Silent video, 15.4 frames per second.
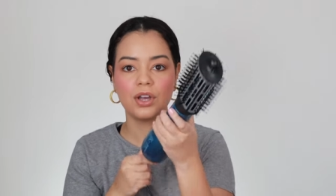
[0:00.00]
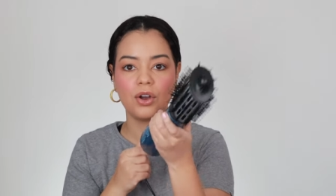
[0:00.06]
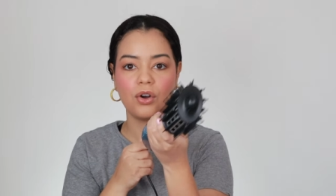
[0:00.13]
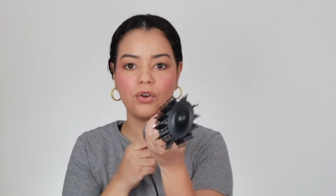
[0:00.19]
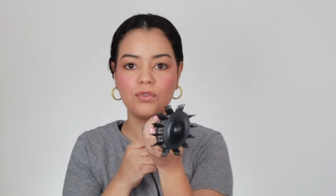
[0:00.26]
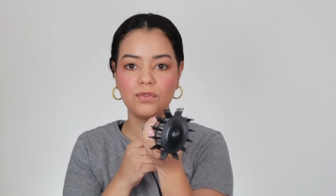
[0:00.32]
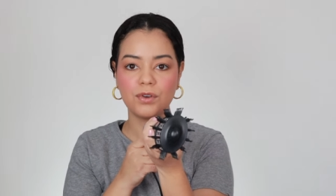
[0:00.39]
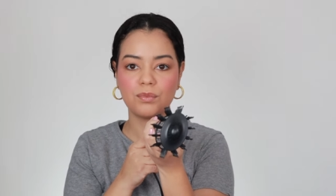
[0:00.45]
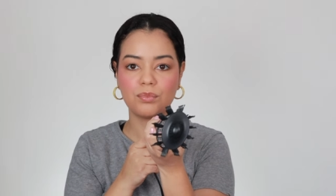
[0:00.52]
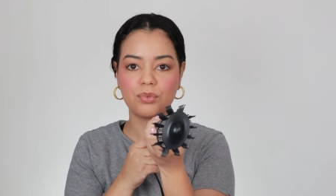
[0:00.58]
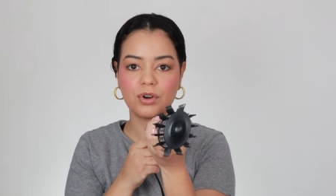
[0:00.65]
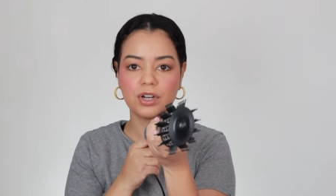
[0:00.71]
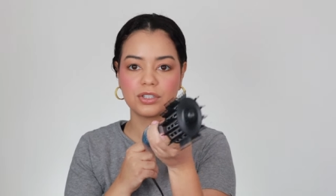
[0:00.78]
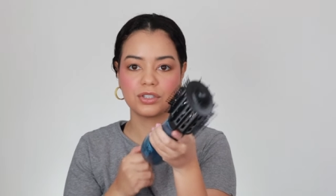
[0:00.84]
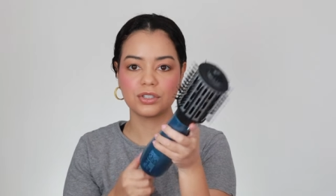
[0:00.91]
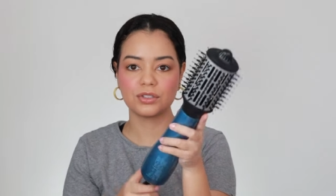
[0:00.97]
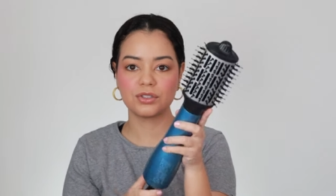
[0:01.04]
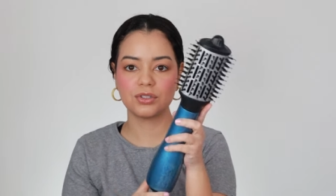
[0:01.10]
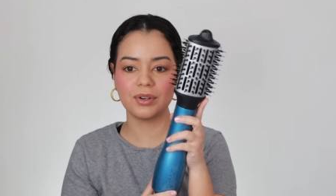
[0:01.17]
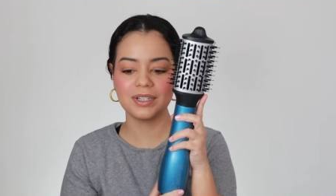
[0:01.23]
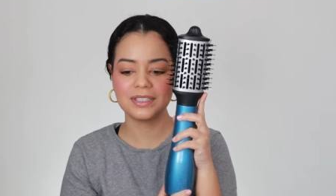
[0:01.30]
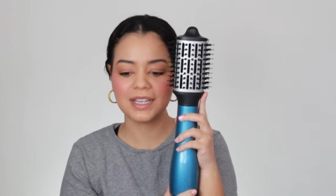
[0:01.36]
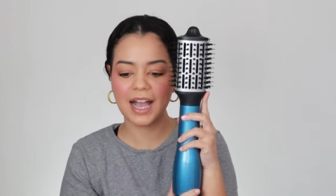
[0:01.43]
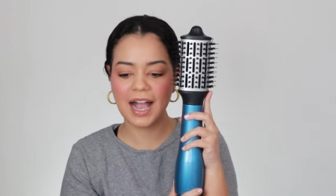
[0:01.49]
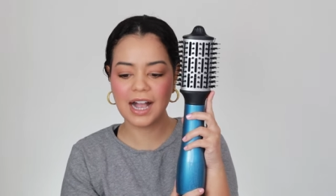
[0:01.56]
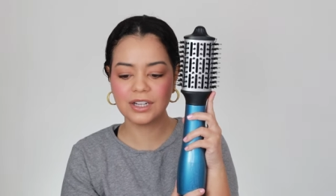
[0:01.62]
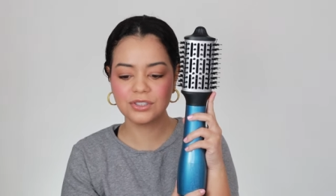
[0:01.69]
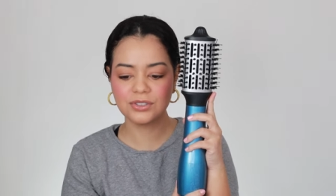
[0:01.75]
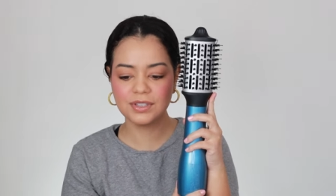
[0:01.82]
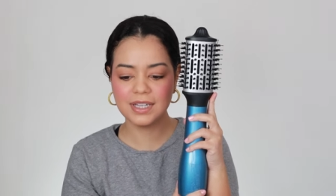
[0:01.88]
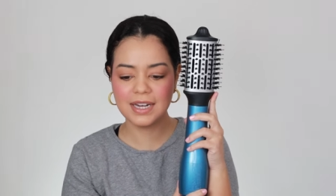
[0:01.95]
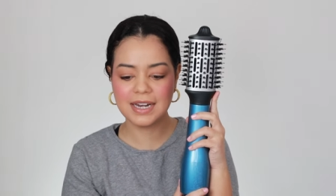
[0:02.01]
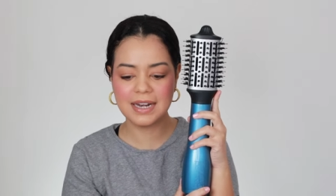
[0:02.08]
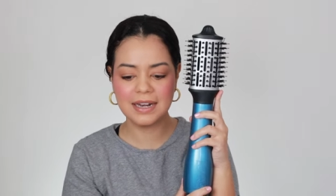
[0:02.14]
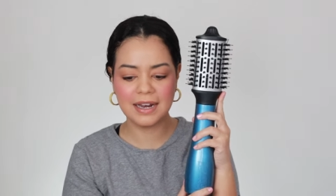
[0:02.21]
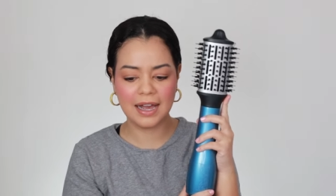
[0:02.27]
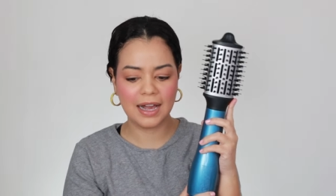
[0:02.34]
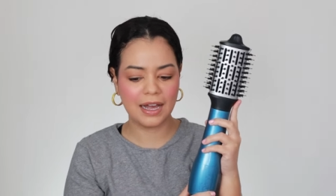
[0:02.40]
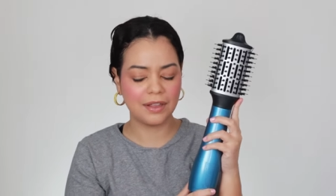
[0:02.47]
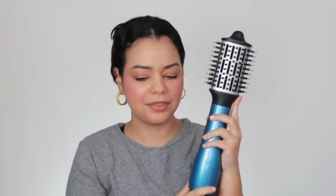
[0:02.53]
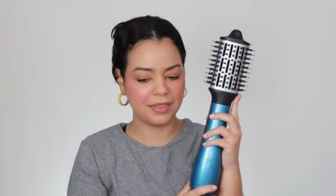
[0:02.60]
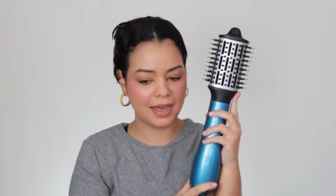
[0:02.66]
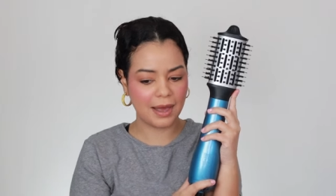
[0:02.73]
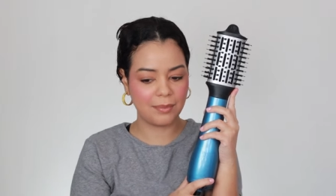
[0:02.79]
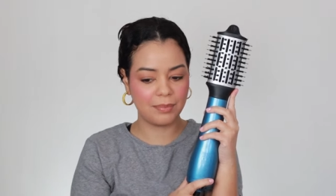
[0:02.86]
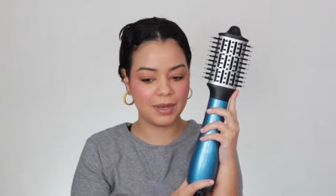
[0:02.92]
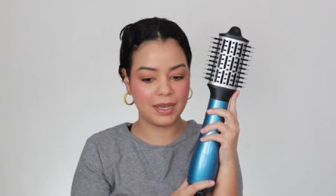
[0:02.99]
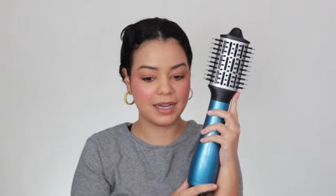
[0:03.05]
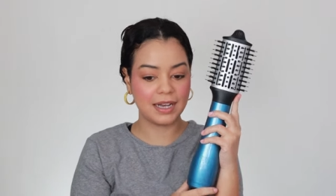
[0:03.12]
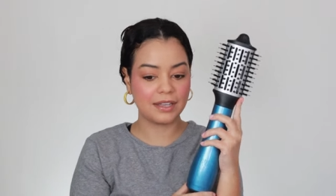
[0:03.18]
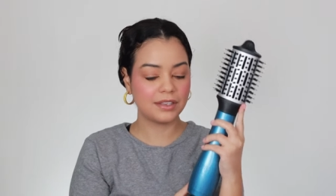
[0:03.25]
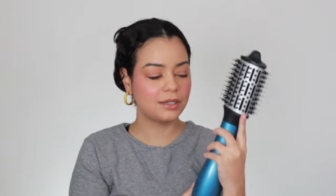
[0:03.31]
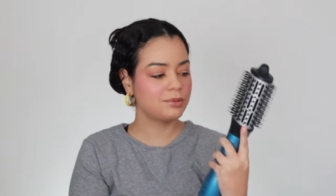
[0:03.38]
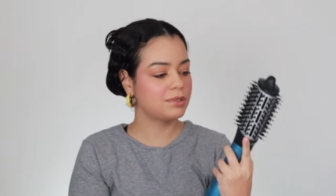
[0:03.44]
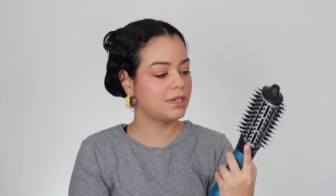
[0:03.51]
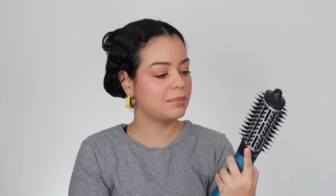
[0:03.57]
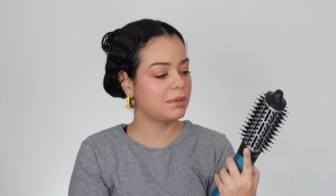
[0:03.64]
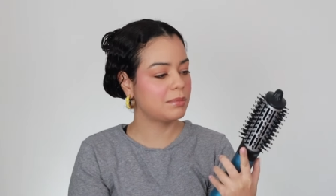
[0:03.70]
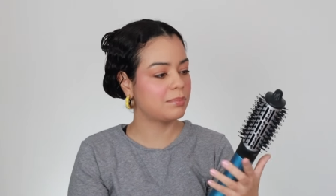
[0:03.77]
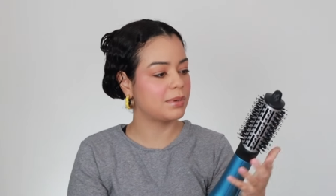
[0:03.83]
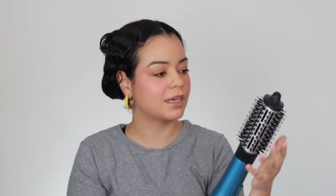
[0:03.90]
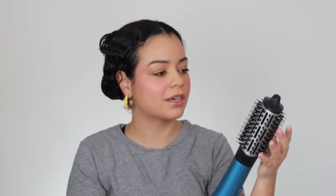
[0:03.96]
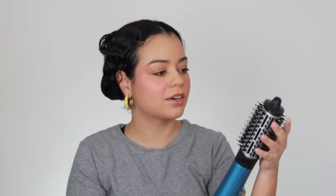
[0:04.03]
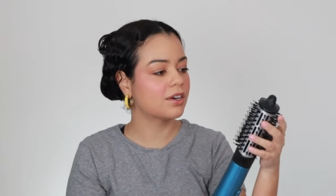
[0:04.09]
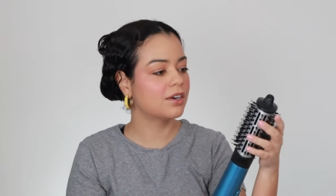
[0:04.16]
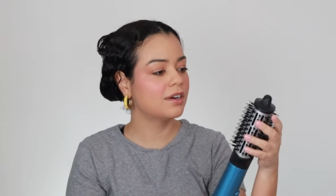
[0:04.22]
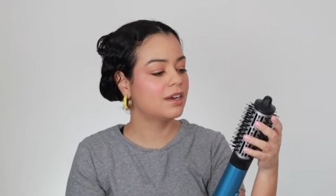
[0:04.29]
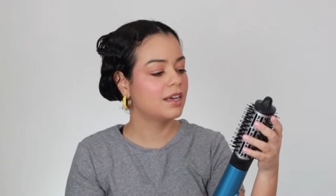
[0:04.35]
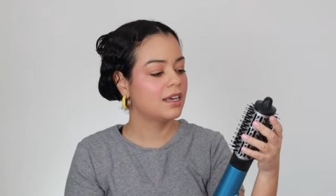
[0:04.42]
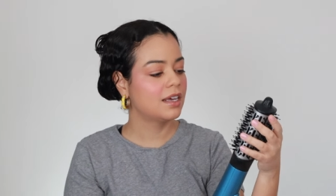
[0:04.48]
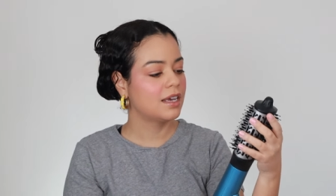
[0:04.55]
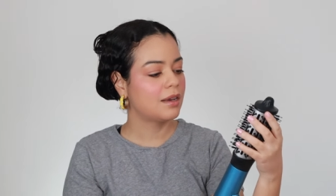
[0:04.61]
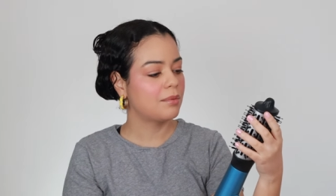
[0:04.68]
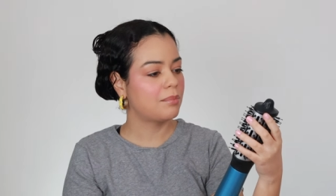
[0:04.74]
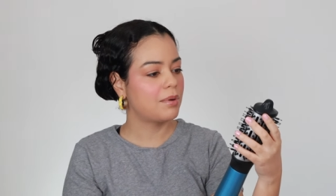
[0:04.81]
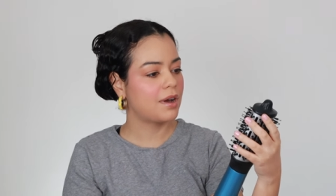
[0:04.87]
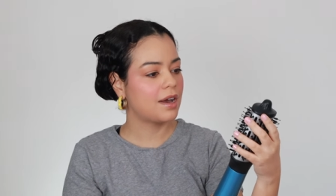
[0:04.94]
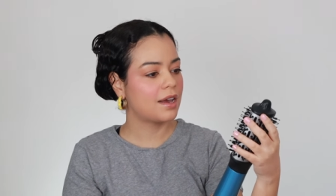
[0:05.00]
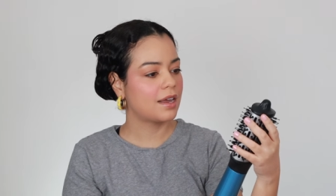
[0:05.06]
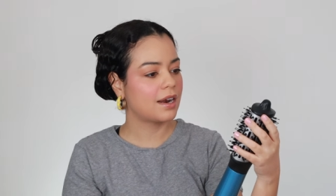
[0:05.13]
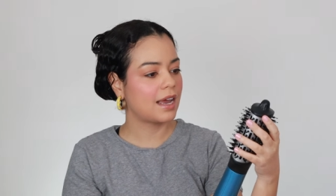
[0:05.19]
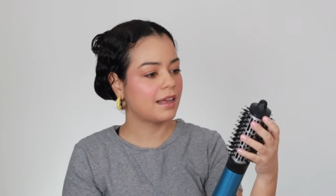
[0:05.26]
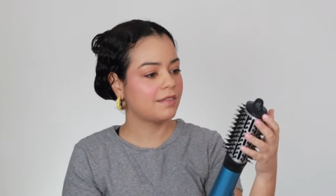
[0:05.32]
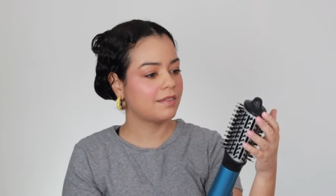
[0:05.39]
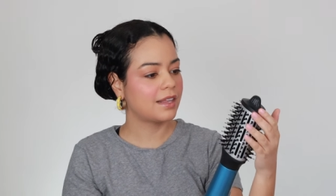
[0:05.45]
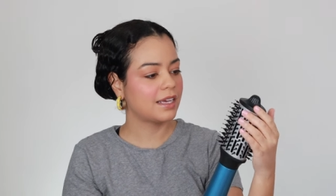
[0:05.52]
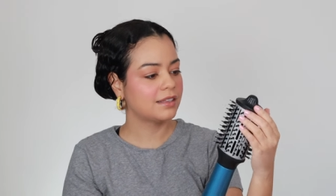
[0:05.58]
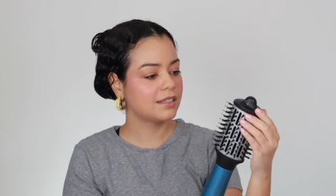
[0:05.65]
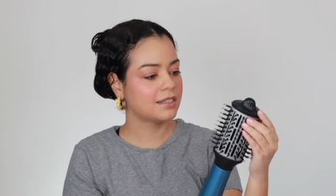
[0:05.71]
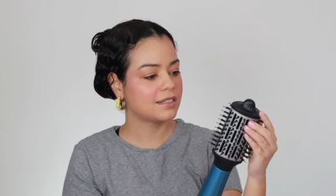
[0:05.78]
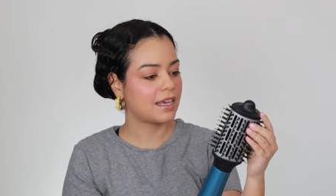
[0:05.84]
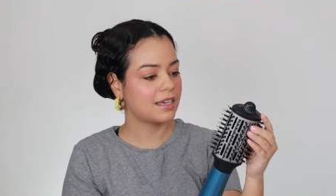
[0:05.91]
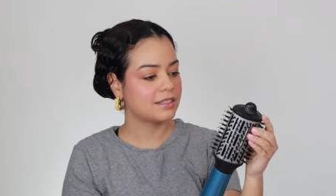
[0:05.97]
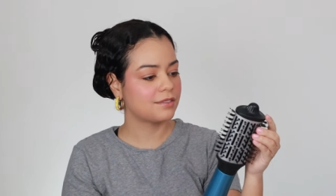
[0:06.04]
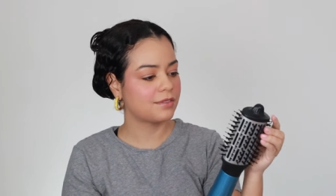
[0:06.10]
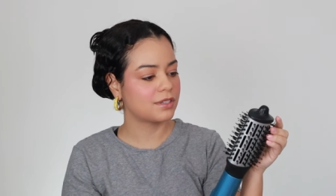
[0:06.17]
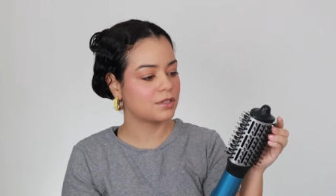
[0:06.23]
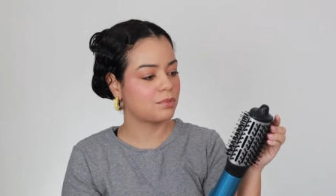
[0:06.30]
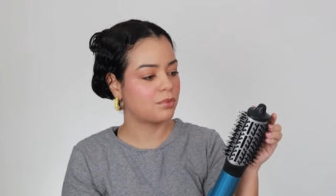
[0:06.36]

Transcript: oval brush so it's actually not that big i thought it was gonna be bigger but I like the size of this